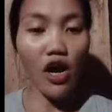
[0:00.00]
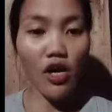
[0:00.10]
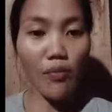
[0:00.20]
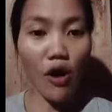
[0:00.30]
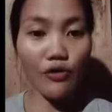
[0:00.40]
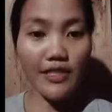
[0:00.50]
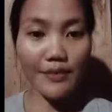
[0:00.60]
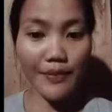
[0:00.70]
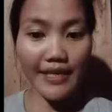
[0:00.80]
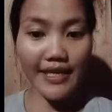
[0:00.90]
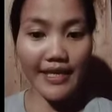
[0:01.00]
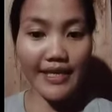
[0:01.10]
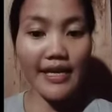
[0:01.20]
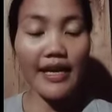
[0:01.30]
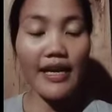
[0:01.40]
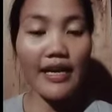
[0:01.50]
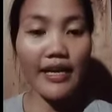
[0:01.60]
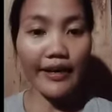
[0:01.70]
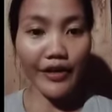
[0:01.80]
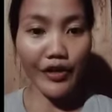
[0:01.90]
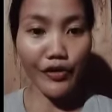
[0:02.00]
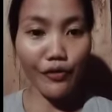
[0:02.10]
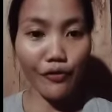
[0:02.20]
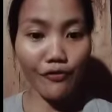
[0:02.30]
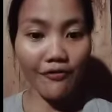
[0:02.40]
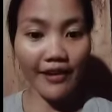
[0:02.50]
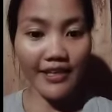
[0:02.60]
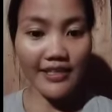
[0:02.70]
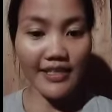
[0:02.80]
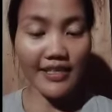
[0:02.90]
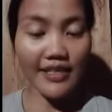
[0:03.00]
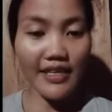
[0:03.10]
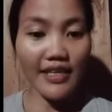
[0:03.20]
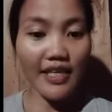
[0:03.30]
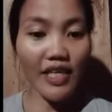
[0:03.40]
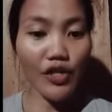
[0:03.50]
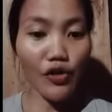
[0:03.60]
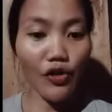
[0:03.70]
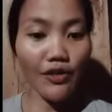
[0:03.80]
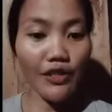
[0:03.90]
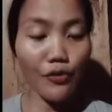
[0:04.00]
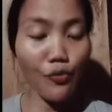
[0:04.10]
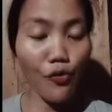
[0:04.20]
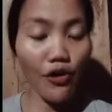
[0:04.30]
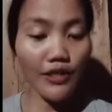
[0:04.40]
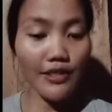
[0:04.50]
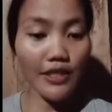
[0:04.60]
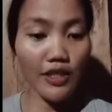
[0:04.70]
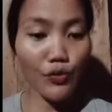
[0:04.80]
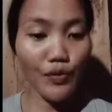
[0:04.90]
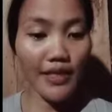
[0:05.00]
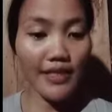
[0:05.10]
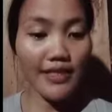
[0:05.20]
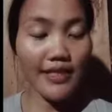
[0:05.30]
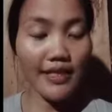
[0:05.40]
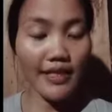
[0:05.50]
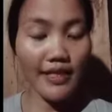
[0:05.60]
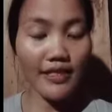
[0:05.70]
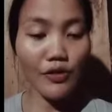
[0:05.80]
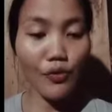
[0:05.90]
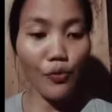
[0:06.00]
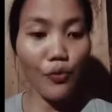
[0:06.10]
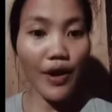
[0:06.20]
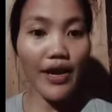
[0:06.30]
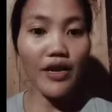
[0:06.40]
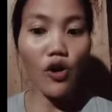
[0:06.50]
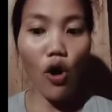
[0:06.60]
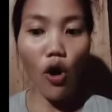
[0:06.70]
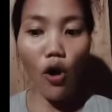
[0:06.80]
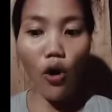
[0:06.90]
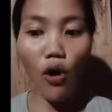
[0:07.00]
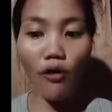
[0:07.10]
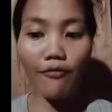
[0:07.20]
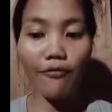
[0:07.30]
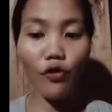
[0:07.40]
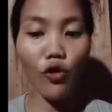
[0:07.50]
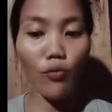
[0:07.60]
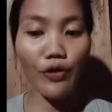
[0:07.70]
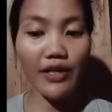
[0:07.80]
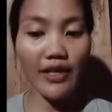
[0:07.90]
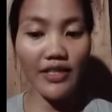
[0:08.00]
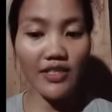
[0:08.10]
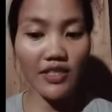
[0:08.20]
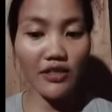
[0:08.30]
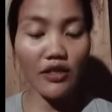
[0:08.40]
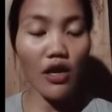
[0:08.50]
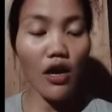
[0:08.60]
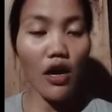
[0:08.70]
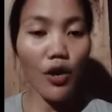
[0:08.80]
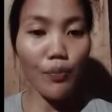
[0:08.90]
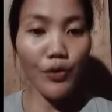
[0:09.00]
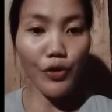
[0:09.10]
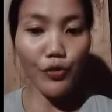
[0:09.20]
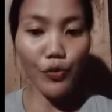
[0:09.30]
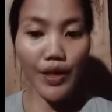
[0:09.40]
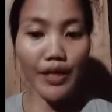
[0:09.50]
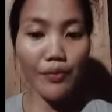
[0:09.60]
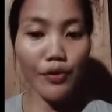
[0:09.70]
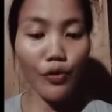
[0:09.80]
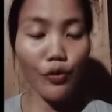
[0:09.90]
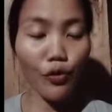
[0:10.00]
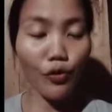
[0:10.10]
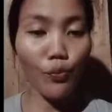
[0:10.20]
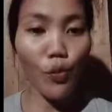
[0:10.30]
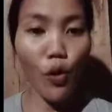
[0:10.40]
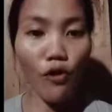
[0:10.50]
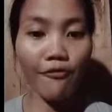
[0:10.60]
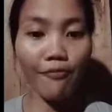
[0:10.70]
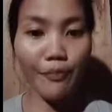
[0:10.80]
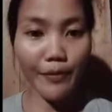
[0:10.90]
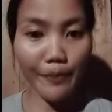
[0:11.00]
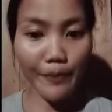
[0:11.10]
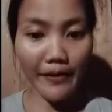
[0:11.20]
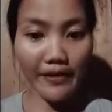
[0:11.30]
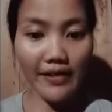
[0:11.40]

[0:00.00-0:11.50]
about speaking, reading, and writing. In other words, linguistics is a way of communication between group of people.